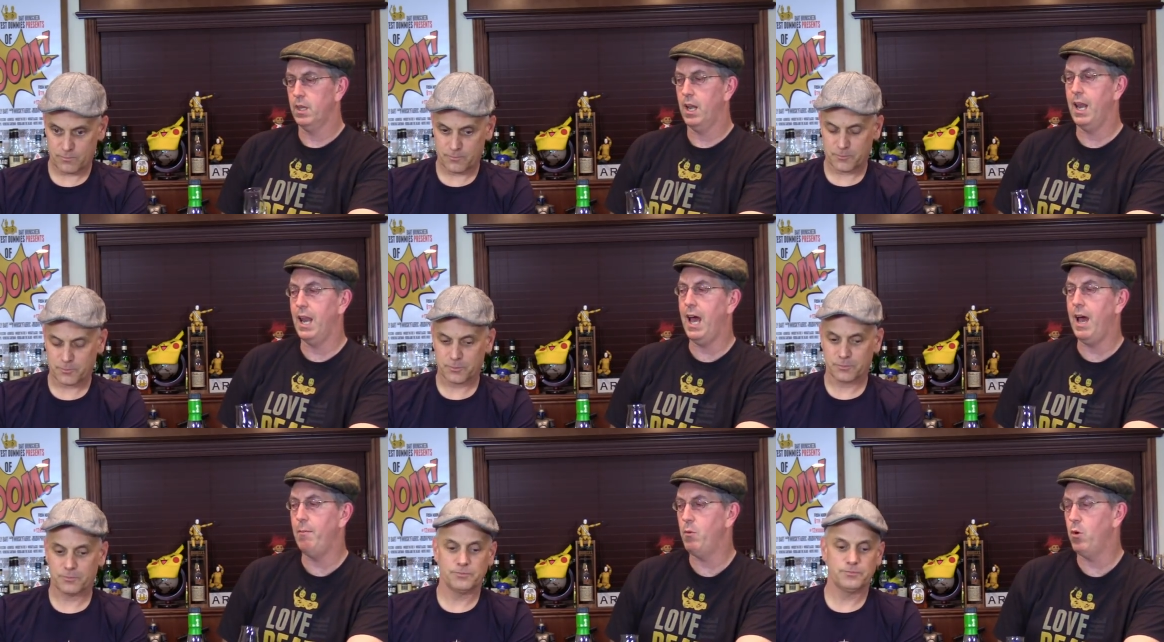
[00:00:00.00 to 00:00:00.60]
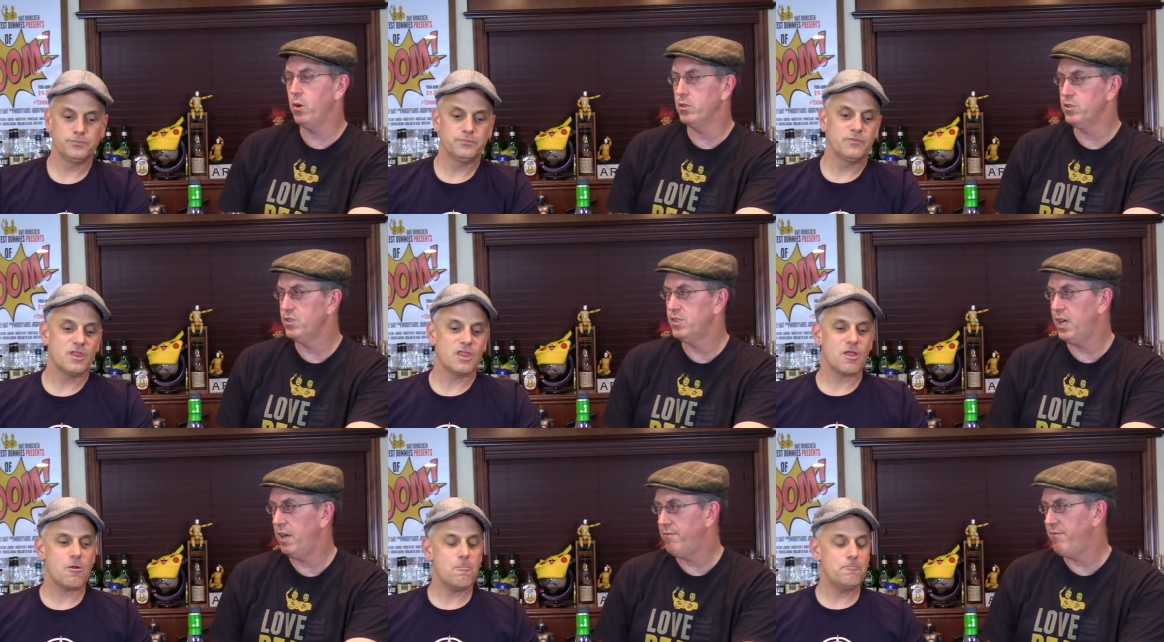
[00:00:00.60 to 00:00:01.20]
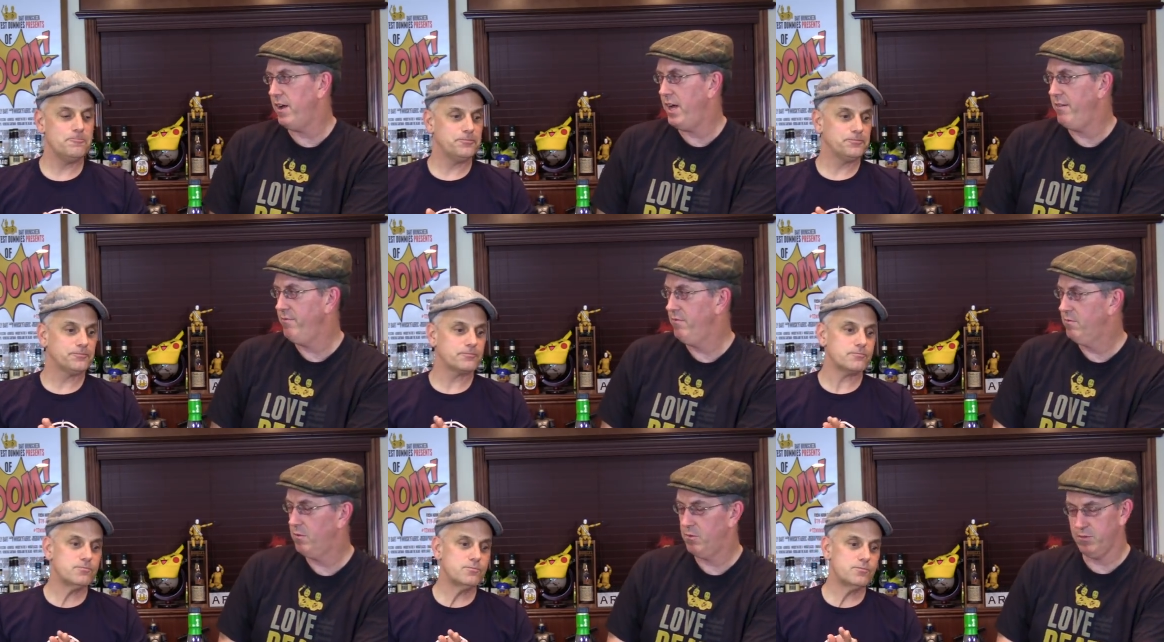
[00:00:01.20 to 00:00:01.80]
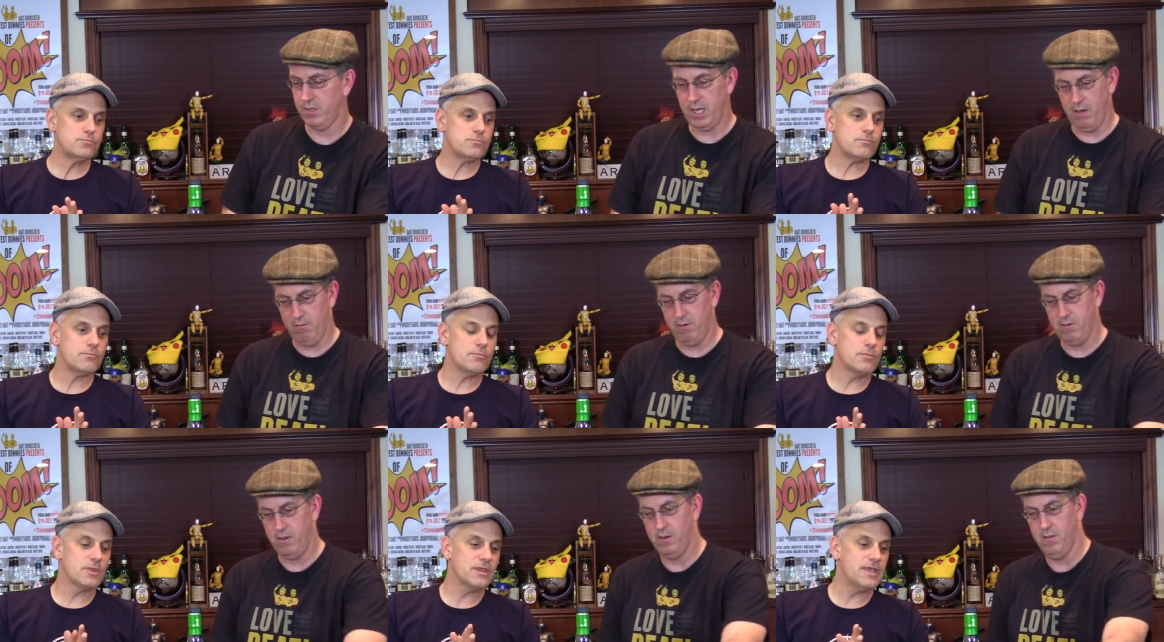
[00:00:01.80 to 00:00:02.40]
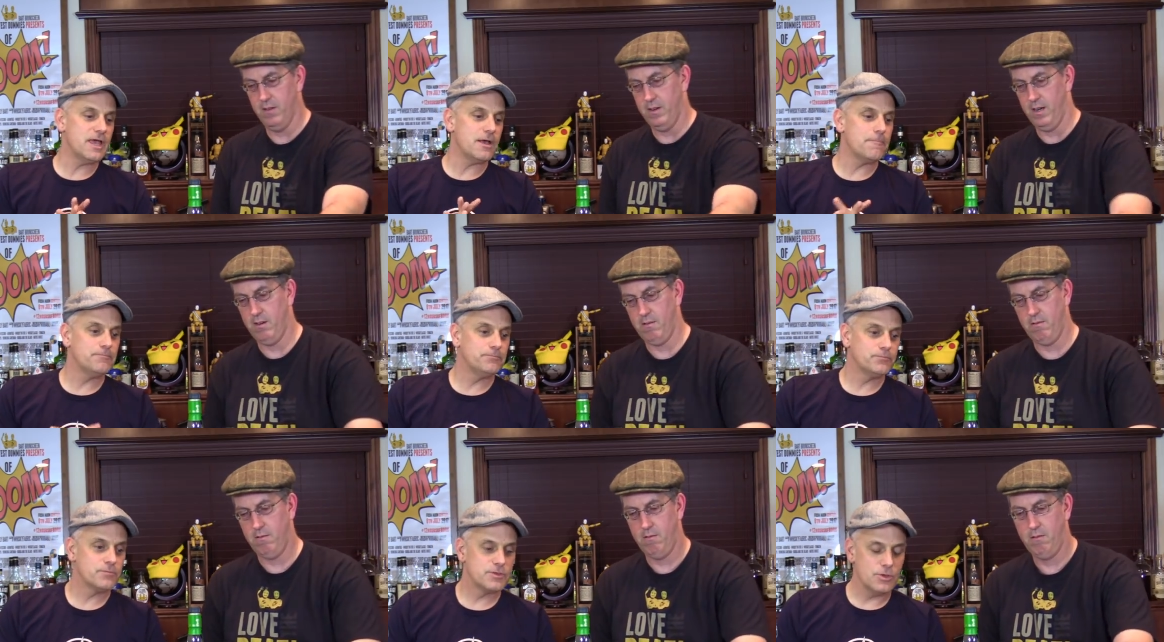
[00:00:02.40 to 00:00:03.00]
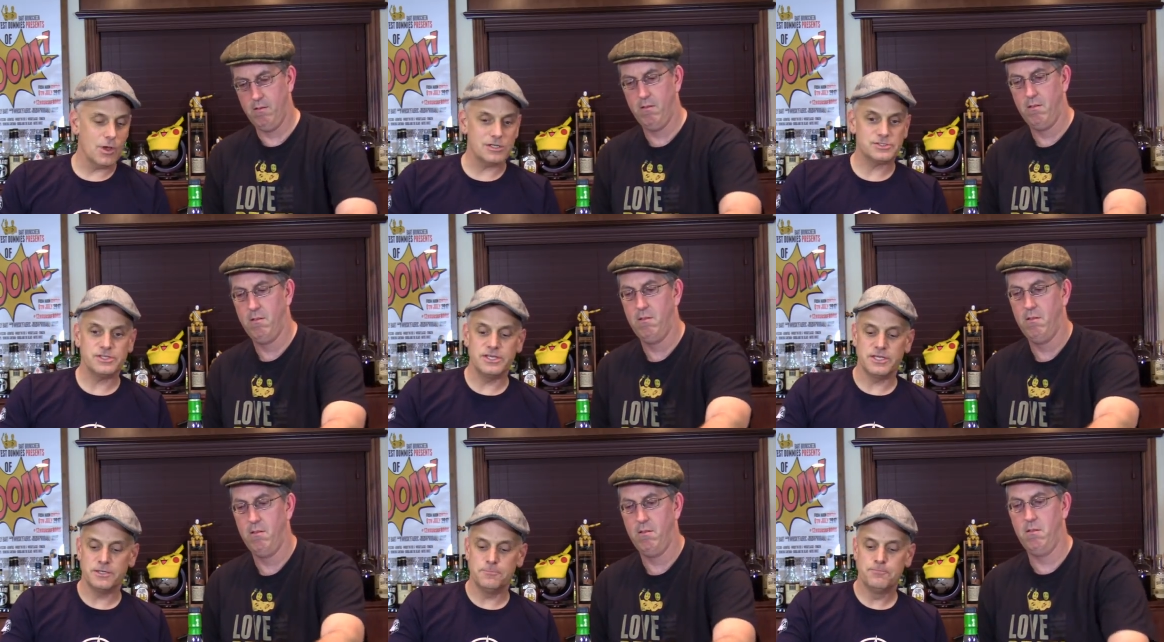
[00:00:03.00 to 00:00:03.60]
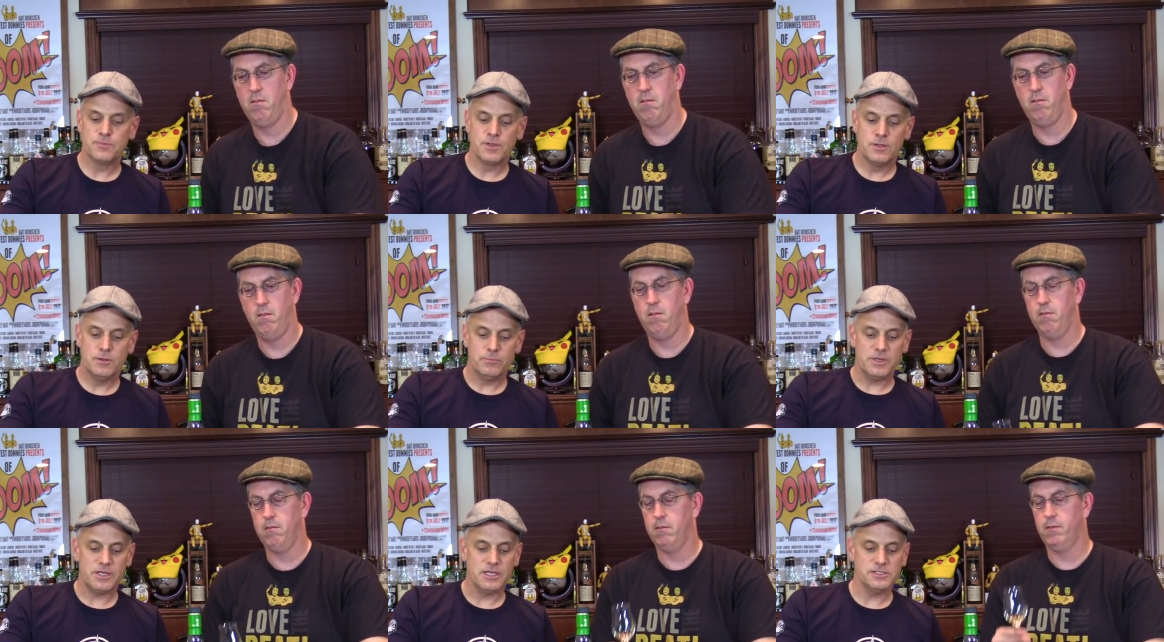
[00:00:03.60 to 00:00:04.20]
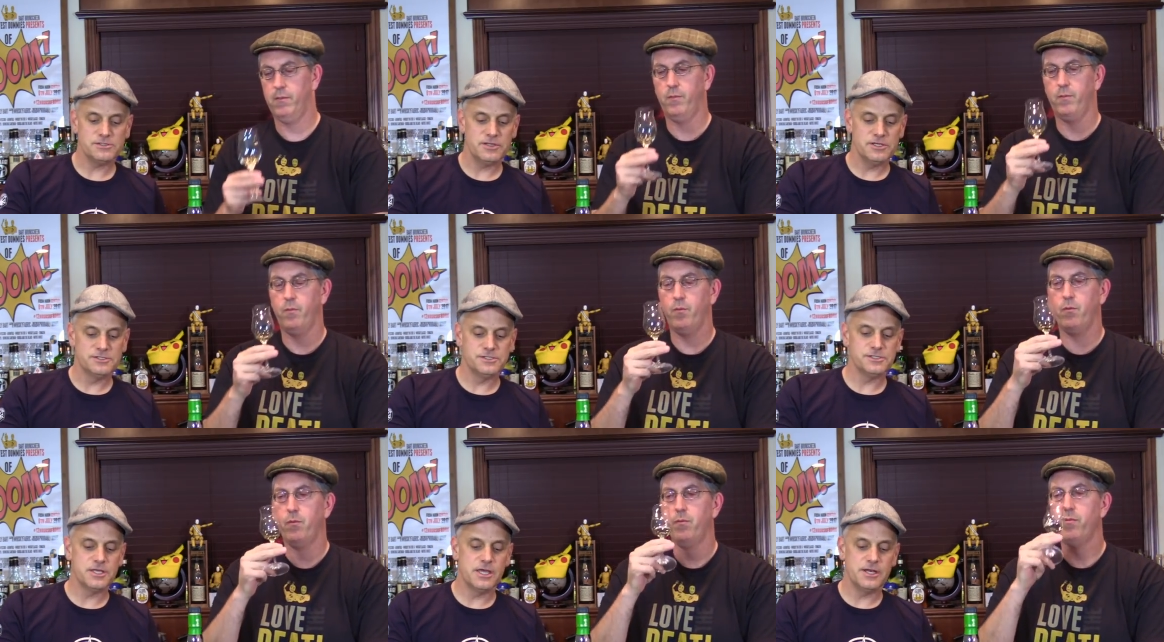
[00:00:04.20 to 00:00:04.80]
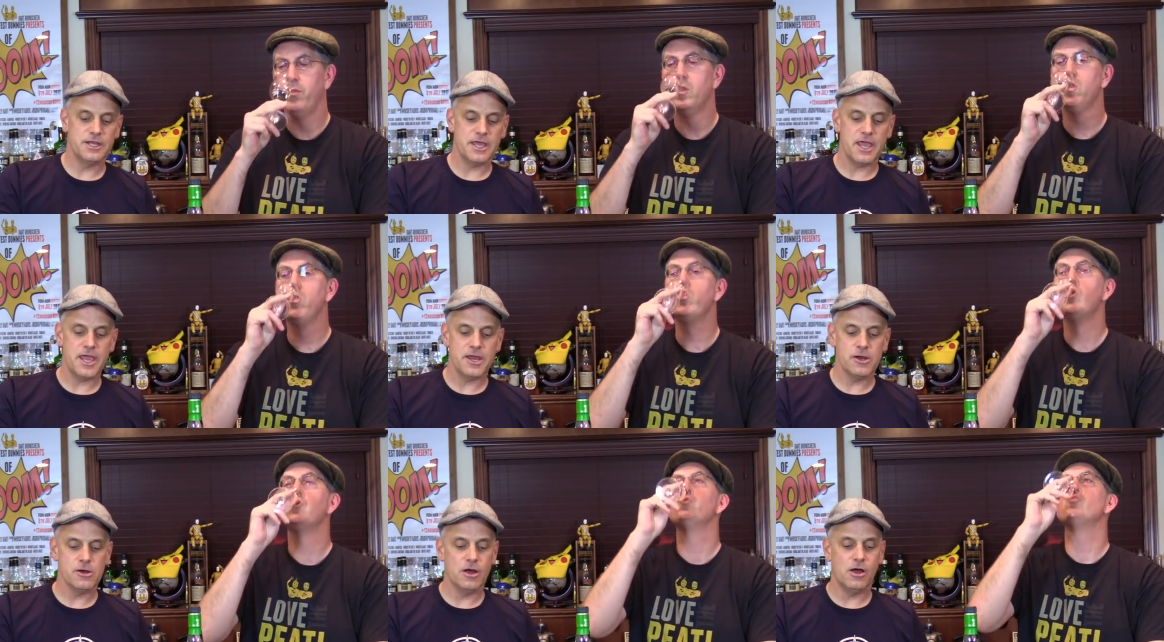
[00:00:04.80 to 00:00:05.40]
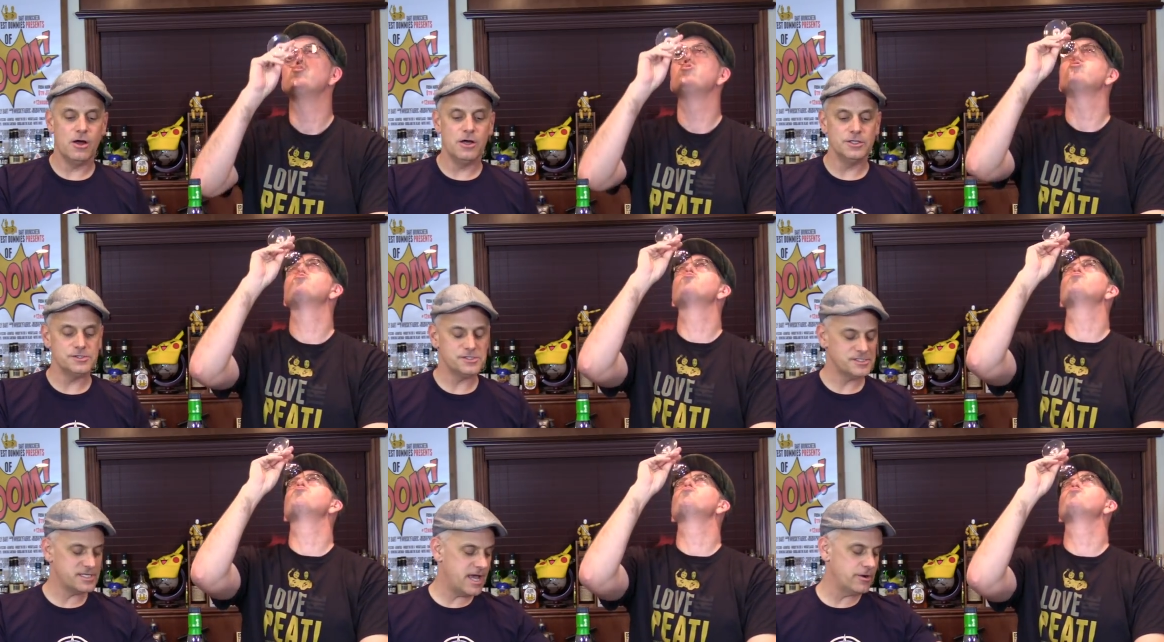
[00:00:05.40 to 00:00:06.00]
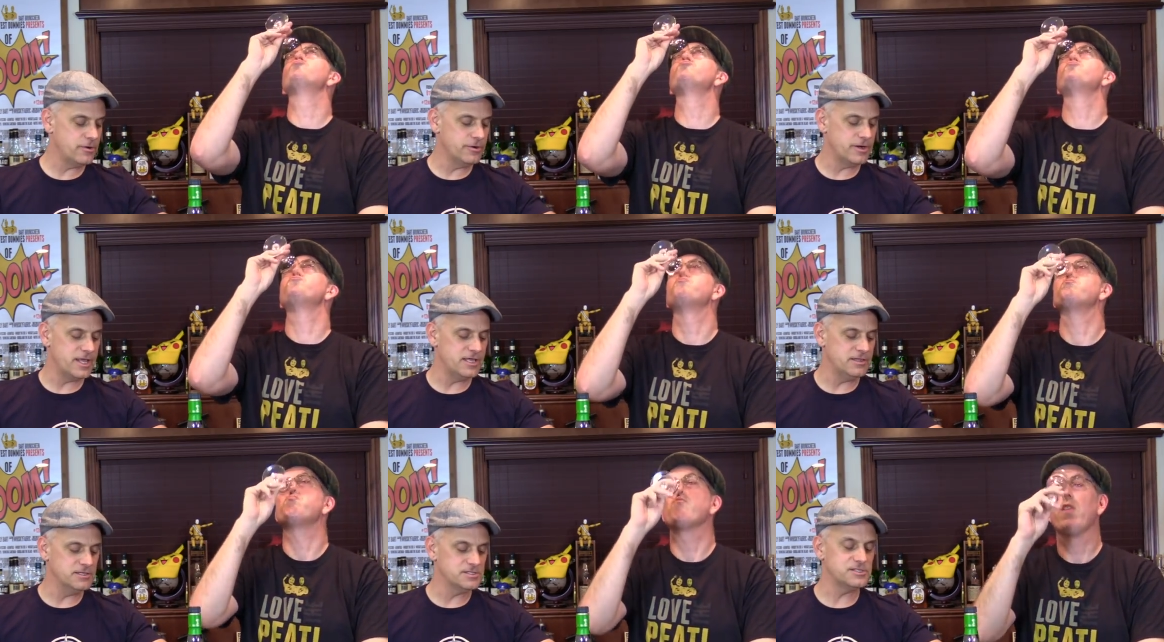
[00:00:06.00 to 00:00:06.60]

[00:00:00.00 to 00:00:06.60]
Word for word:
Speaker 1: A lot more. Did you say 5? What was that? What were you
Speaker 2: doing? Yeah. No, I was thinking, because this is going to air on Saturday, the